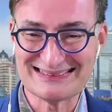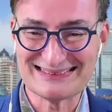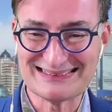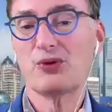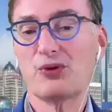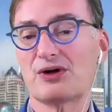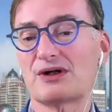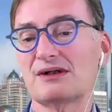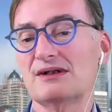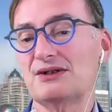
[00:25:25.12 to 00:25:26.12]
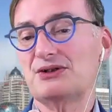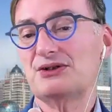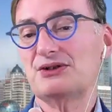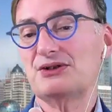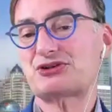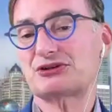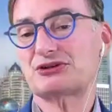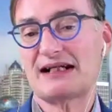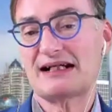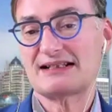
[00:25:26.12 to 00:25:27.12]
Or you should look at an
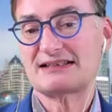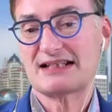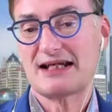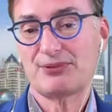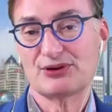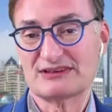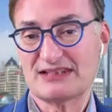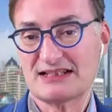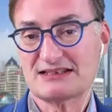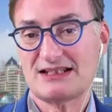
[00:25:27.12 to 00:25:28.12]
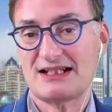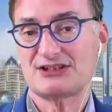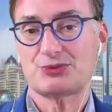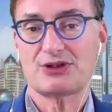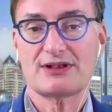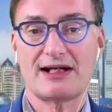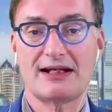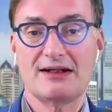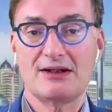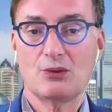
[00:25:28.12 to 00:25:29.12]
example, a test case where
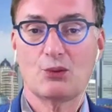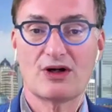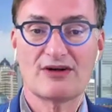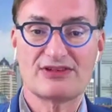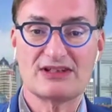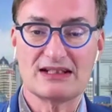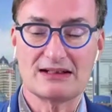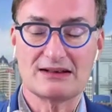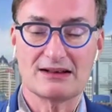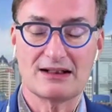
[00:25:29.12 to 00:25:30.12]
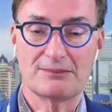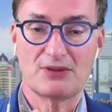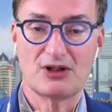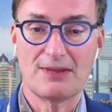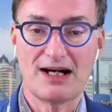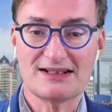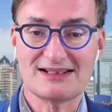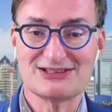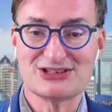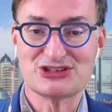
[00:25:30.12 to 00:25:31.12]
one of the commodities
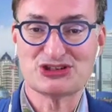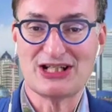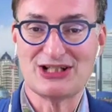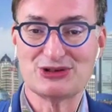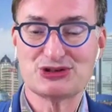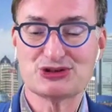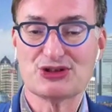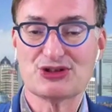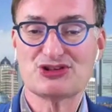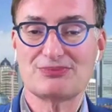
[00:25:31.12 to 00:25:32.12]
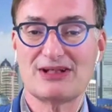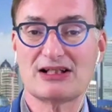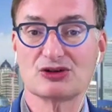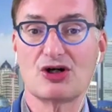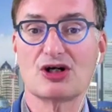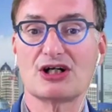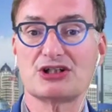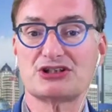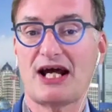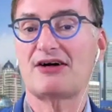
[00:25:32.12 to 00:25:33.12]
exchange started to make large,
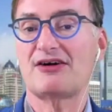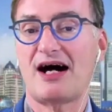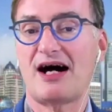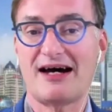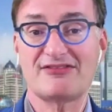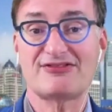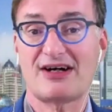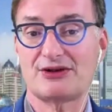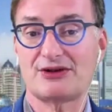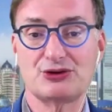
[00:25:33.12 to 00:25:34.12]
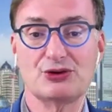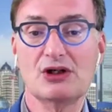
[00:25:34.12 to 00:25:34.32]
high value,